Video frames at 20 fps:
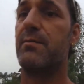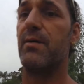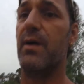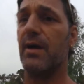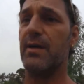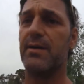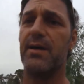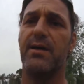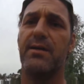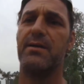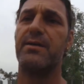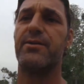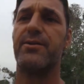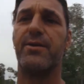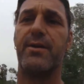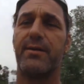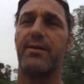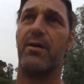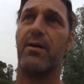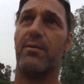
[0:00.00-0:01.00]
Again, it's
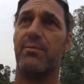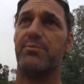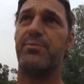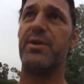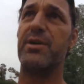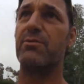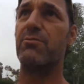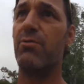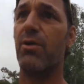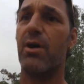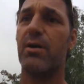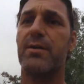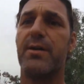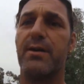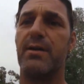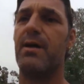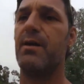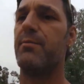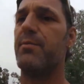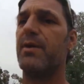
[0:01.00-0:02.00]
just like big rocks
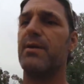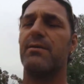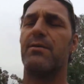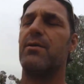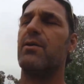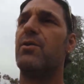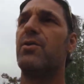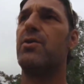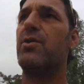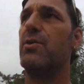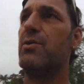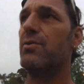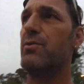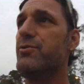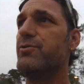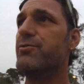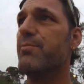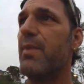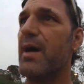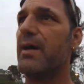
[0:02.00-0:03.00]
and that, but
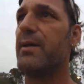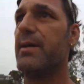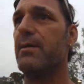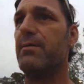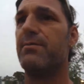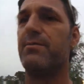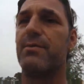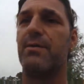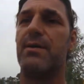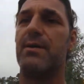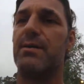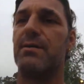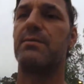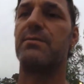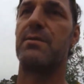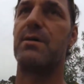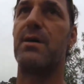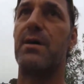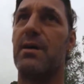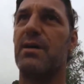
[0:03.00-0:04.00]
huge, massive, and
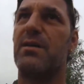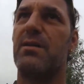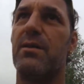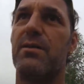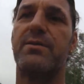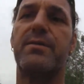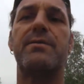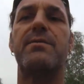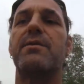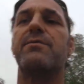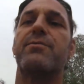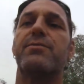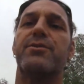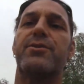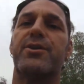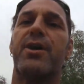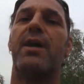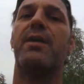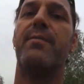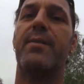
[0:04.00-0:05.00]
lots of different
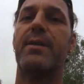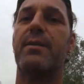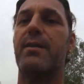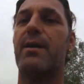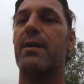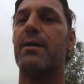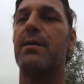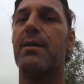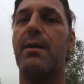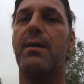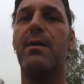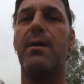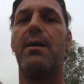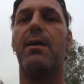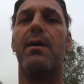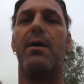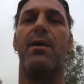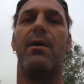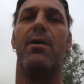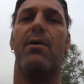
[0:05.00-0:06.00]
shapes and that.
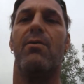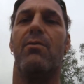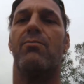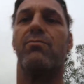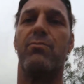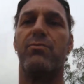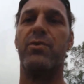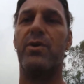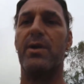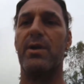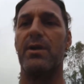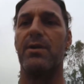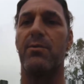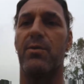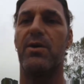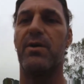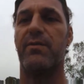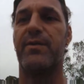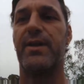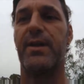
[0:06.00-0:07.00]
Really
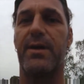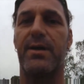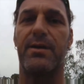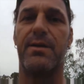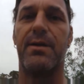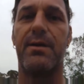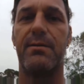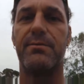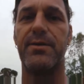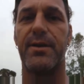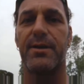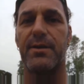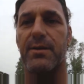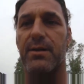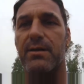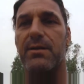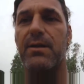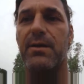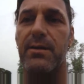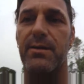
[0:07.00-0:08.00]
worth seeing. I'm just going to
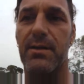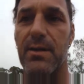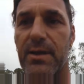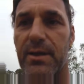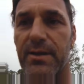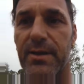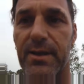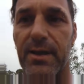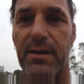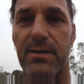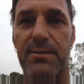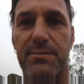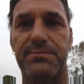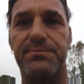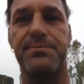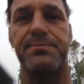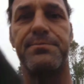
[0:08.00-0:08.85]
clean the lens, hang on.